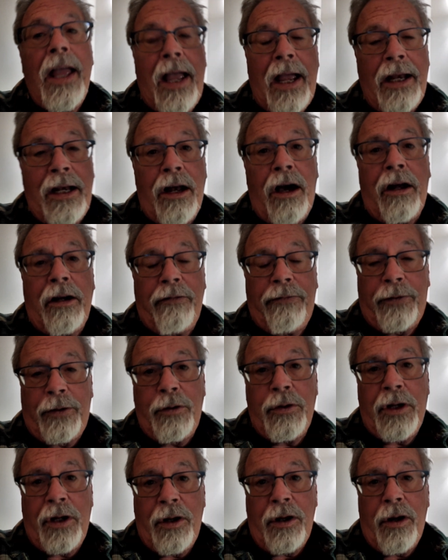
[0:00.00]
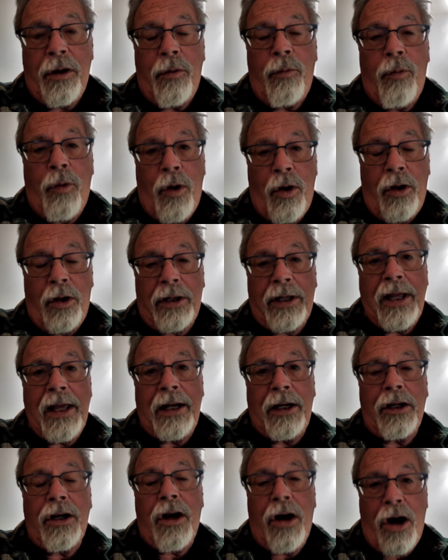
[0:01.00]
a non-floating wall
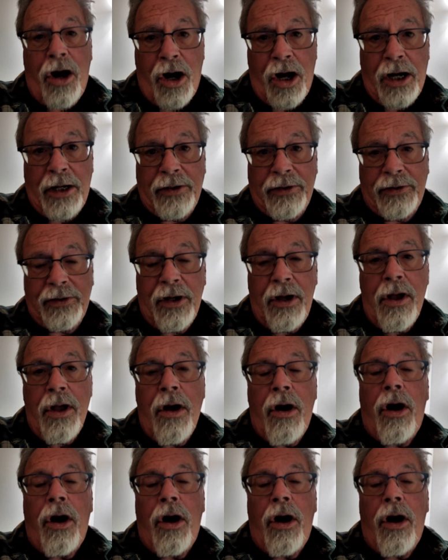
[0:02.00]
can cause